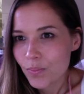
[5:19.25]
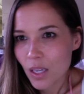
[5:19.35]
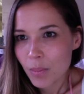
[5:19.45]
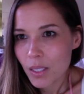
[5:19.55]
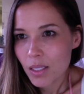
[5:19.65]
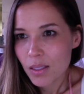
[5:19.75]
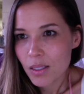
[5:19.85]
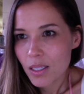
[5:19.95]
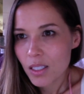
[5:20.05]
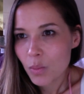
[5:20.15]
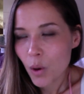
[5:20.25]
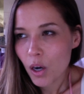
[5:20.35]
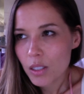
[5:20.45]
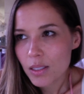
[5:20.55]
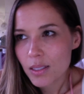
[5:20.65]
I mean, his
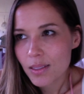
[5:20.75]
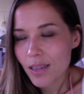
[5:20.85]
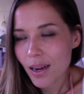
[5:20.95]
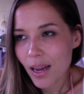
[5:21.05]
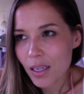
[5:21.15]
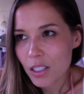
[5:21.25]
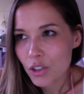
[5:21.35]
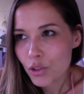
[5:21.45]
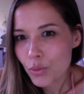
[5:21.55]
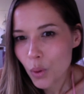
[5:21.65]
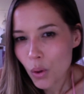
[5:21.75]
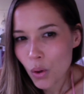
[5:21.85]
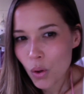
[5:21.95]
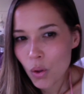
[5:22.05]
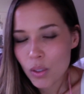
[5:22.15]
Parkinson's got out of control.